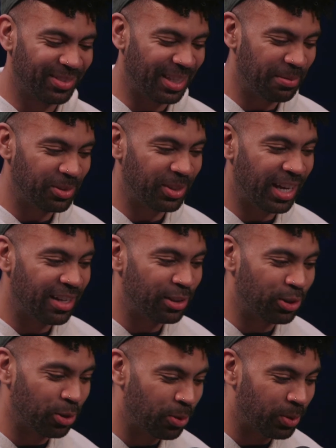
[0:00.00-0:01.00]
sometimes you got to
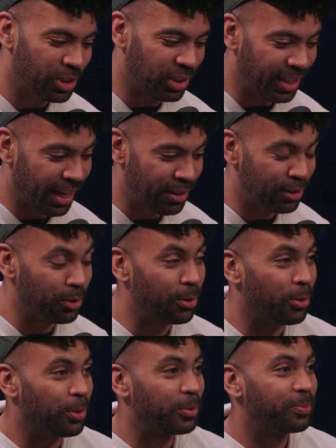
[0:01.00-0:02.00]
do what you got to
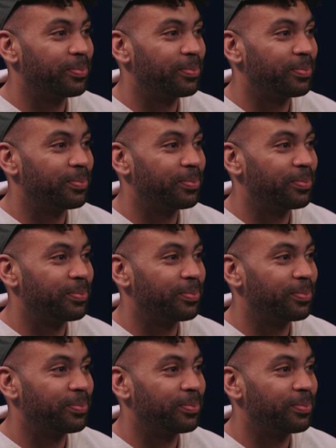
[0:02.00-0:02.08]
do.